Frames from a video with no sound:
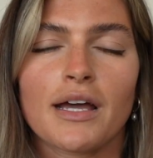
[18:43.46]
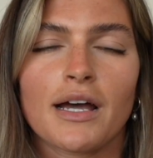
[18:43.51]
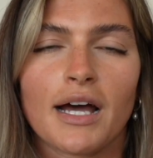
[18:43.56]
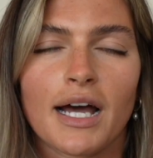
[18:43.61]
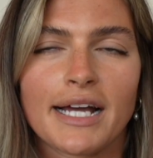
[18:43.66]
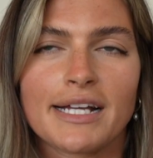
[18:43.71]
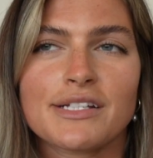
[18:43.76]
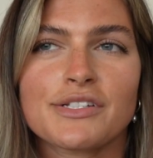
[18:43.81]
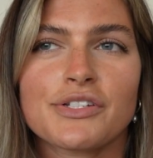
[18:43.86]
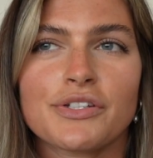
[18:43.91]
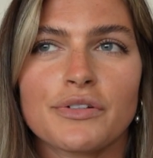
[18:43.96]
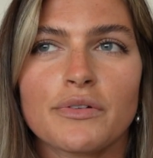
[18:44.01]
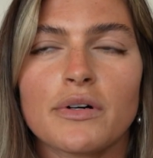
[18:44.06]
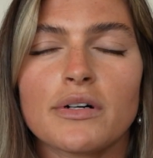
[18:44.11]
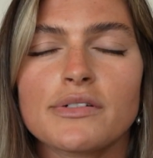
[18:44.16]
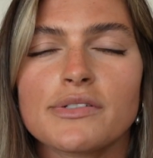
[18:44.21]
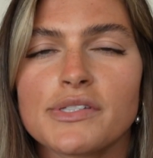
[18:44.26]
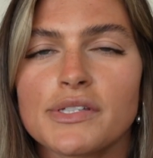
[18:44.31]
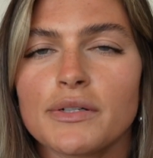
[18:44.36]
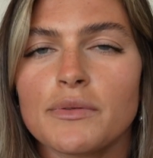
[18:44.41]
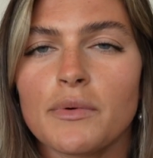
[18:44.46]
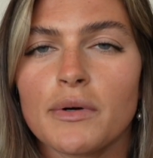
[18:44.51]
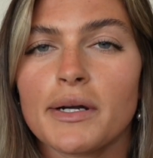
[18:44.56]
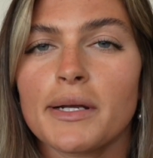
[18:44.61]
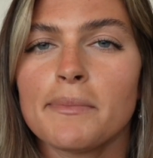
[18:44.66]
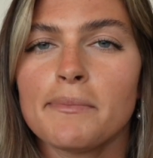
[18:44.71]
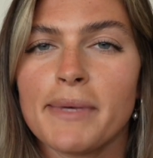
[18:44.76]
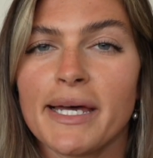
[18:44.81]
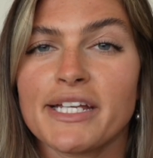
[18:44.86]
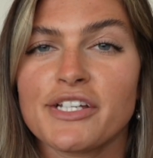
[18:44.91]
I do also want
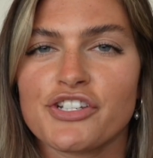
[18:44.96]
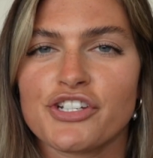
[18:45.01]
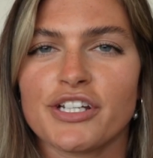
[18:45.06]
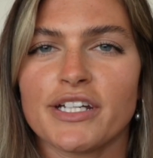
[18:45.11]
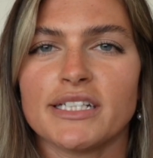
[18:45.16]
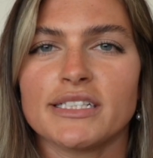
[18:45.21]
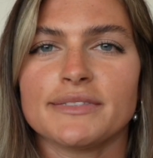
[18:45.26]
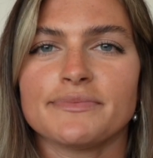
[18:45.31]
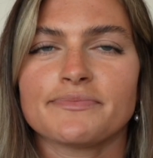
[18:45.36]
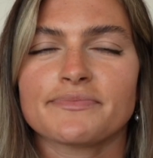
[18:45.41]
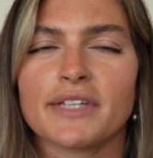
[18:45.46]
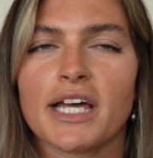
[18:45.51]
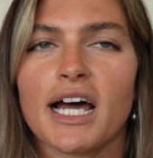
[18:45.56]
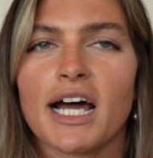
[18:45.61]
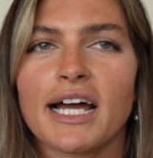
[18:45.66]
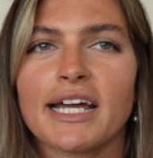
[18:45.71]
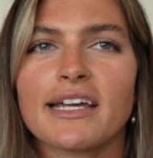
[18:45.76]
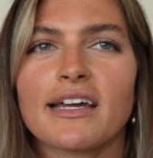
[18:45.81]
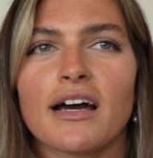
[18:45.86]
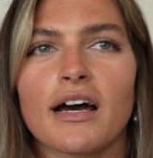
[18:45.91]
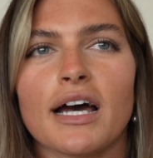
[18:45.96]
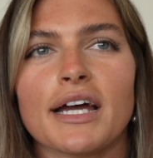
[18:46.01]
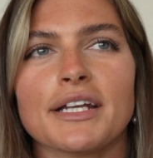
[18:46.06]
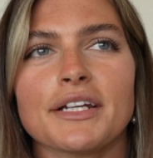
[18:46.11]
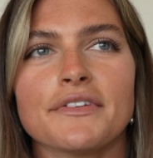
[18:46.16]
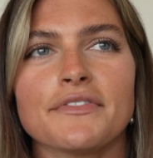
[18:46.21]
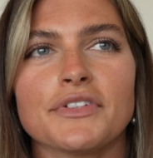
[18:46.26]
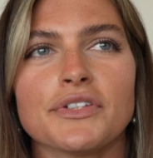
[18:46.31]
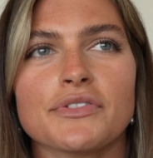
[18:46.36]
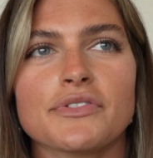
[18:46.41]
to mention, I kind
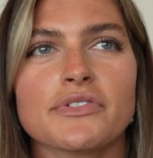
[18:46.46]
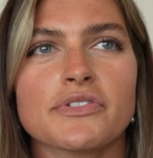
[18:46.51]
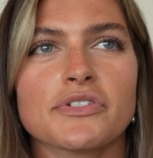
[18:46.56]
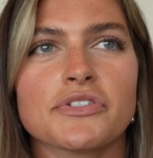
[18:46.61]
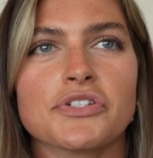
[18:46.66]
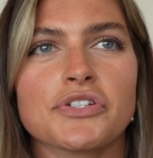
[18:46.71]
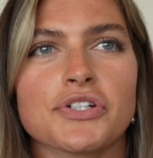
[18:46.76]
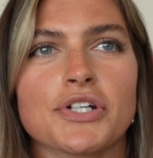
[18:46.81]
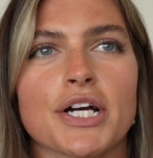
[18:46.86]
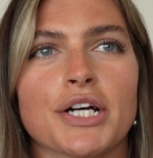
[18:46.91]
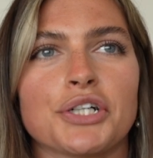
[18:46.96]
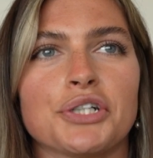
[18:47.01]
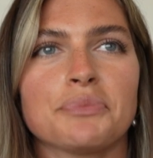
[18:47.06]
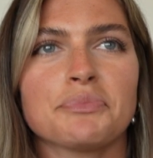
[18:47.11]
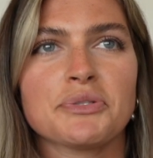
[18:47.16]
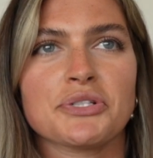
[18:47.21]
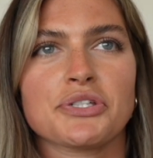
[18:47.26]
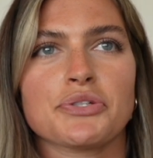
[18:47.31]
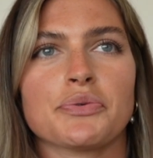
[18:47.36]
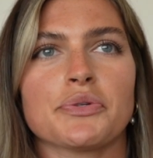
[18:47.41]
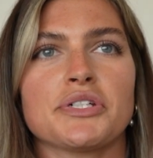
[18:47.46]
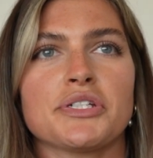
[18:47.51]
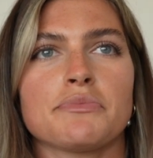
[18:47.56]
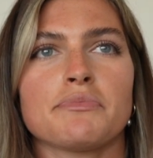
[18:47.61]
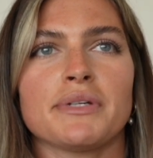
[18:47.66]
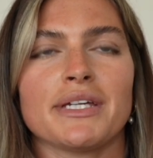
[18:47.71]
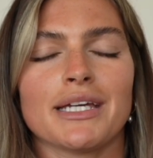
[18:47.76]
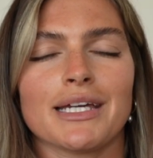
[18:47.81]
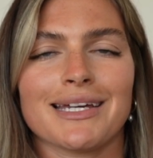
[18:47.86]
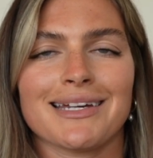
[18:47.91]
of used to struggle between
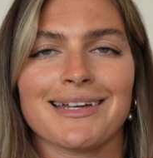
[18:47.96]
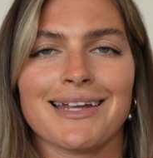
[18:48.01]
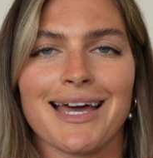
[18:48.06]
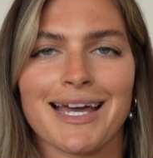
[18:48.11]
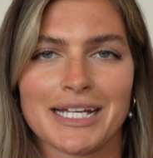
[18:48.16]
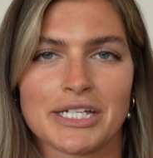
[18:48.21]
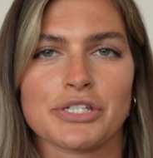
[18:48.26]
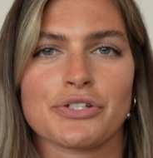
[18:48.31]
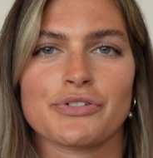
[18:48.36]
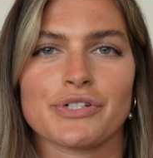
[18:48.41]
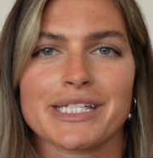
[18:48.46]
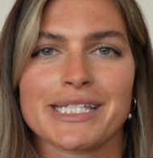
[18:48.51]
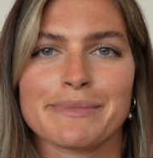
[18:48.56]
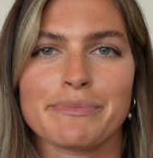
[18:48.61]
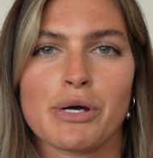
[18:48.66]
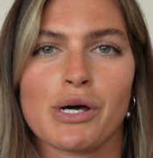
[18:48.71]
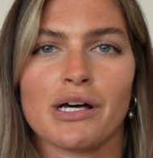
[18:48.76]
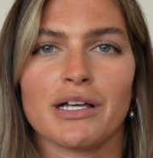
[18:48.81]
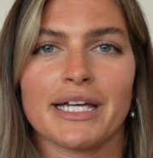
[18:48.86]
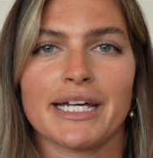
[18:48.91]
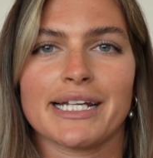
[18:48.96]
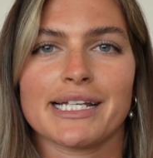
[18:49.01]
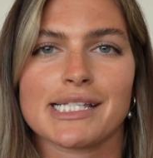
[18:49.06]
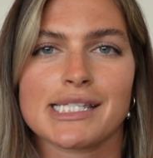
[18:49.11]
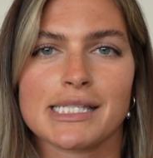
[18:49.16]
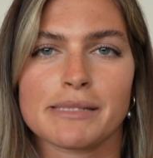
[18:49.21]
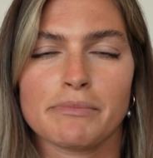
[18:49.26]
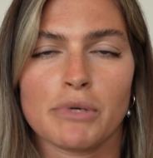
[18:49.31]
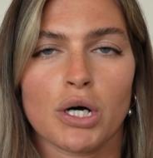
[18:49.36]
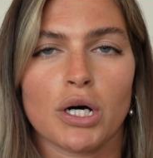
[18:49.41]
being an extra small and a
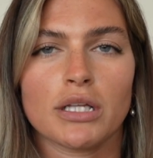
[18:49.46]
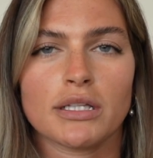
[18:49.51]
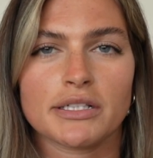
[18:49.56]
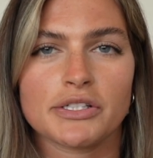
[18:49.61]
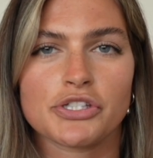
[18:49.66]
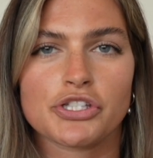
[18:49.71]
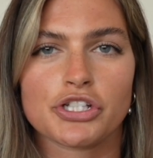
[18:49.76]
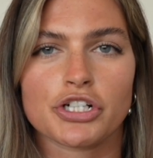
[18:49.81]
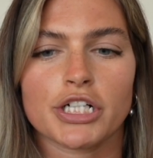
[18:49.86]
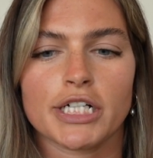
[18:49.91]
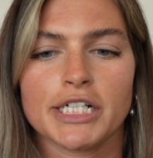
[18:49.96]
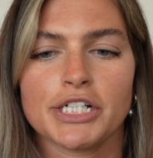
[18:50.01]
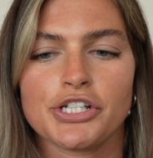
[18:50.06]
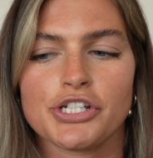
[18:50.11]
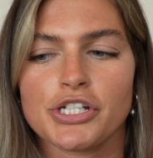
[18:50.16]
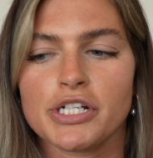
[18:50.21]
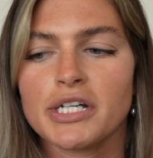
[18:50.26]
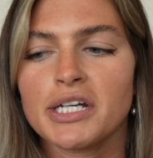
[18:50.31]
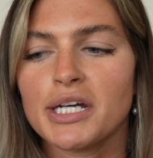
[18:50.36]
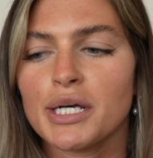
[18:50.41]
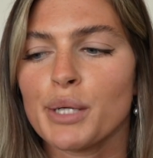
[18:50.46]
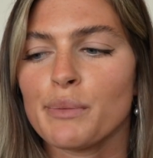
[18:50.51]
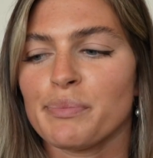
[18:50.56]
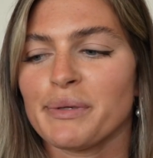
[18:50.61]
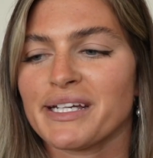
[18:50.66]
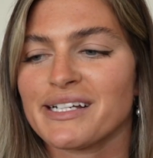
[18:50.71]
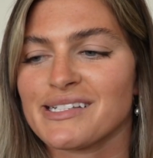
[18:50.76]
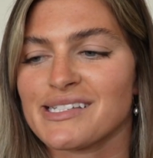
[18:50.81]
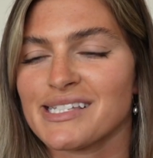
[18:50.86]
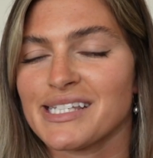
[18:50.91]
small in Scrunch,
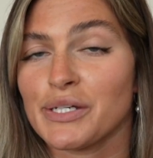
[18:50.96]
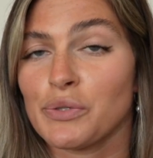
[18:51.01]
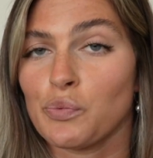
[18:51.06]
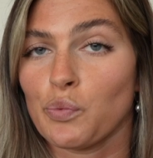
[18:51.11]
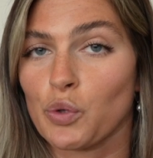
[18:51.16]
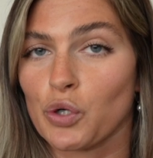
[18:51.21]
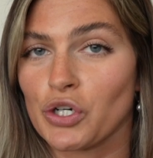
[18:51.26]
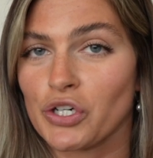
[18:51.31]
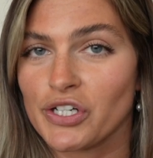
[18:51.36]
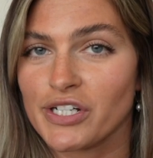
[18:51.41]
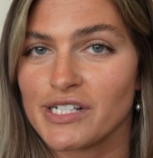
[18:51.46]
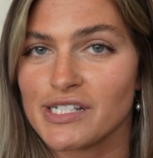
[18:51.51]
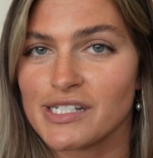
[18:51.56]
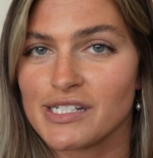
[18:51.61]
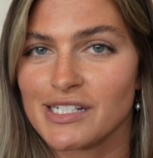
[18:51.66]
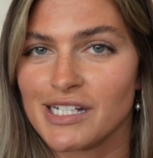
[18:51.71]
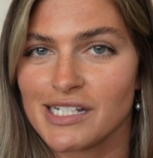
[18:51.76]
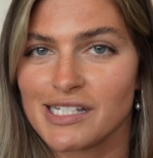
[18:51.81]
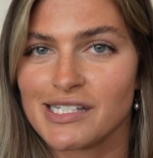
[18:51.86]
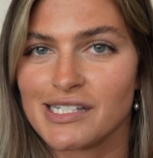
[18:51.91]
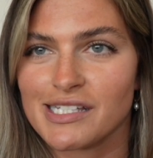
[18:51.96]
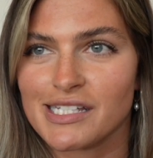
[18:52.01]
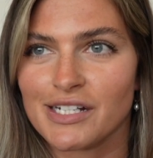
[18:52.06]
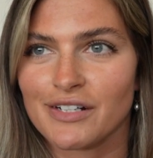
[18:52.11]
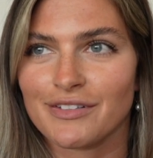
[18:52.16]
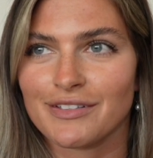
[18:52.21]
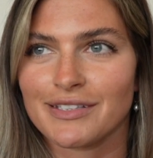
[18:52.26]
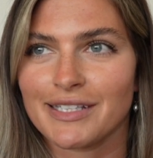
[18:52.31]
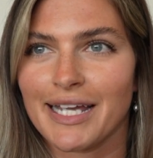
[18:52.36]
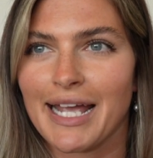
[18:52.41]
because they weren't
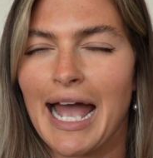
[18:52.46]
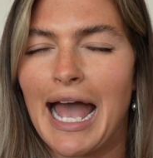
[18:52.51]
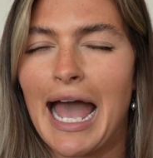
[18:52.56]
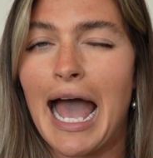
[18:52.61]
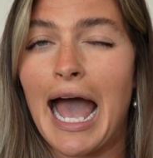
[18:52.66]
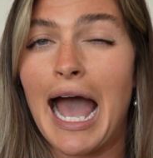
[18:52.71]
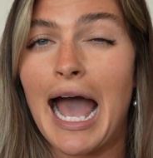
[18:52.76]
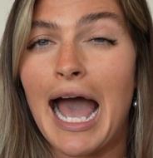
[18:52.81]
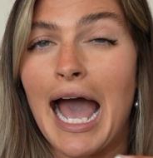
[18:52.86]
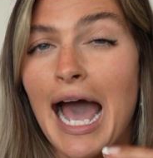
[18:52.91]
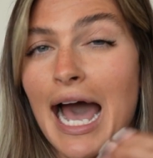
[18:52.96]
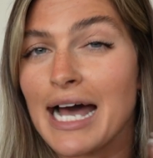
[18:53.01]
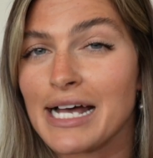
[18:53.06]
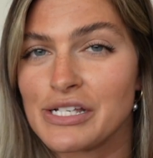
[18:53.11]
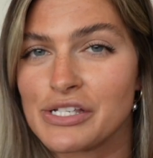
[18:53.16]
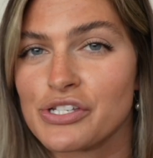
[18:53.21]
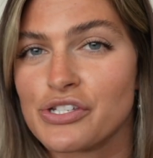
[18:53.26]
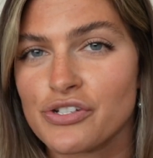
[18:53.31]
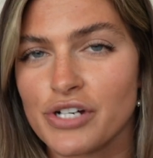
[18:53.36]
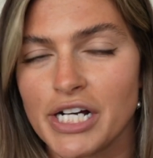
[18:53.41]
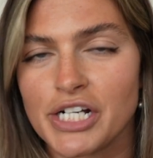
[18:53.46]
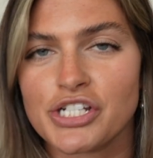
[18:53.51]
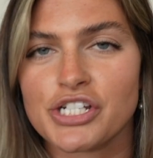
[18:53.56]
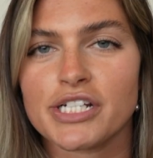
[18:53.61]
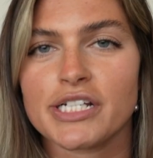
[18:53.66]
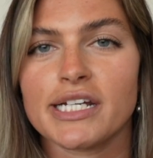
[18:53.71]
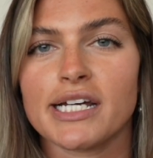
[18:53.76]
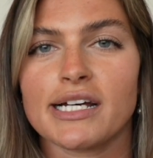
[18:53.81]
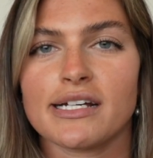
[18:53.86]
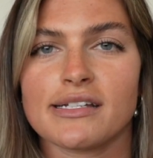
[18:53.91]
necessarily as
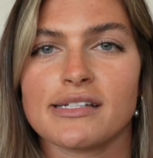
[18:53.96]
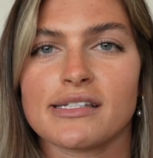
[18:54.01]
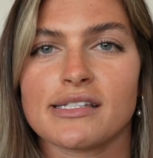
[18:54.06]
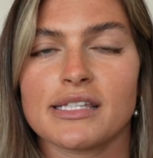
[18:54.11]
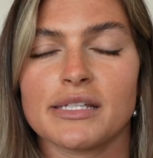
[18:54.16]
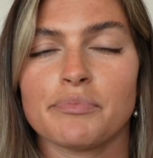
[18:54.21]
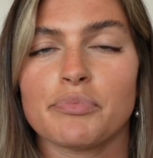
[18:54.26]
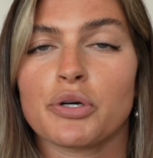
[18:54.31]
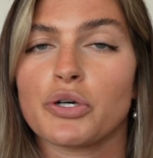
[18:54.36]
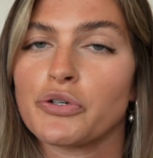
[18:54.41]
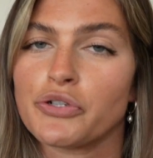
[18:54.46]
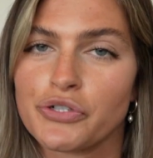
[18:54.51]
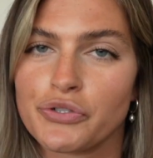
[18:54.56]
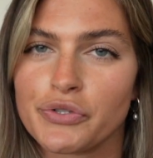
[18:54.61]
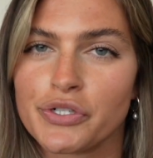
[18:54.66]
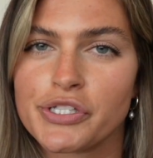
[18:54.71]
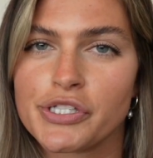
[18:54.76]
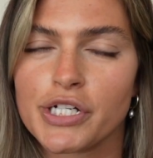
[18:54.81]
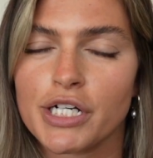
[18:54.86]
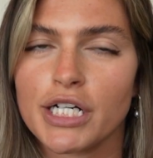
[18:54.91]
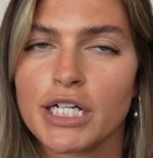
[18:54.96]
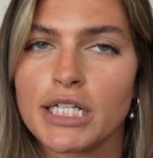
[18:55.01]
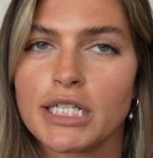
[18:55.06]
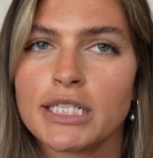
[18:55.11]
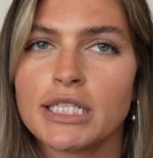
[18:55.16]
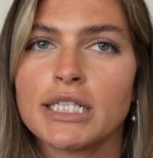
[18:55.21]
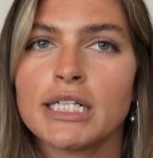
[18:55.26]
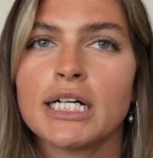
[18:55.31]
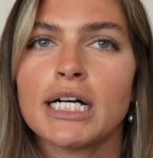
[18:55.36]
stretchy as the Pro shorts are.